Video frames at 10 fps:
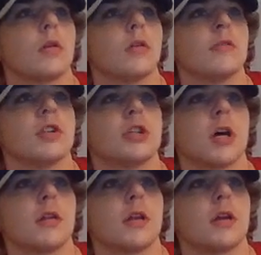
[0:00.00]
Good wrist
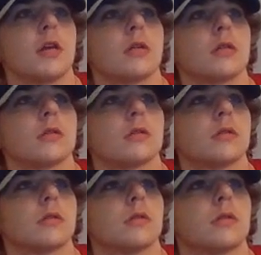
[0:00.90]
shot there.
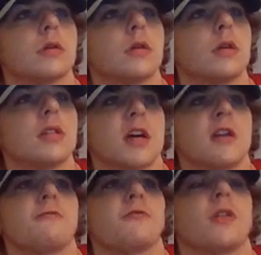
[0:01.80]
It's
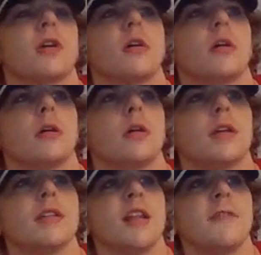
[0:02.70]
not.
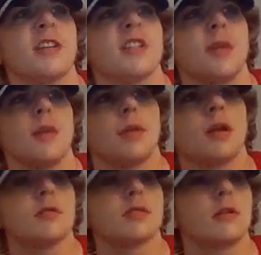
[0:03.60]
He's a defenseman, but
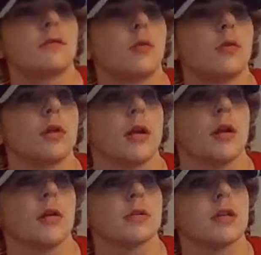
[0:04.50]
he was in a forward
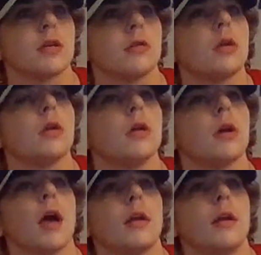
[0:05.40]
there, so
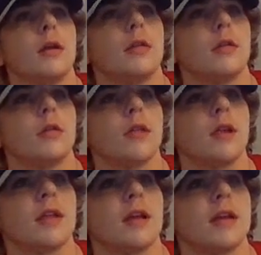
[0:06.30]
I don't
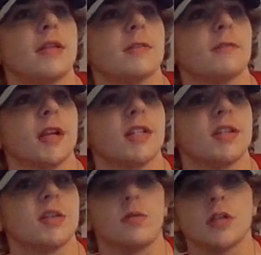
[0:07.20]
think that he's afraid
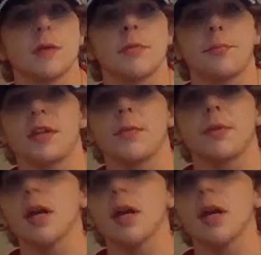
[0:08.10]
to jump up in the